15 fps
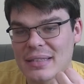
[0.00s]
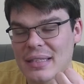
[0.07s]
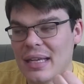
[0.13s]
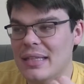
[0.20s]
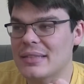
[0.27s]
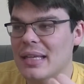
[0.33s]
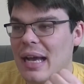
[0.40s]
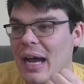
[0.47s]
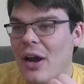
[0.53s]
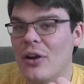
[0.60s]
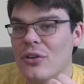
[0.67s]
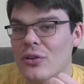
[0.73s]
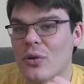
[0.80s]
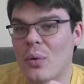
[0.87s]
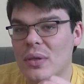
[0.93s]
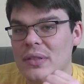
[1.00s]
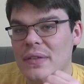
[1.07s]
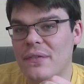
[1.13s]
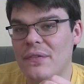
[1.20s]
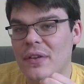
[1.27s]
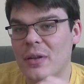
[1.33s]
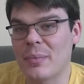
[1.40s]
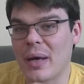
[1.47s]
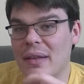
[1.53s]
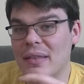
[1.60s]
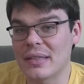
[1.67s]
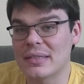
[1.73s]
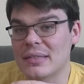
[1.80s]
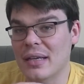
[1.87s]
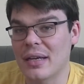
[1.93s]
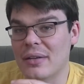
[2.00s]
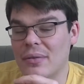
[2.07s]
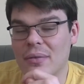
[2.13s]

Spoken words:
into how you're going to feel about this title.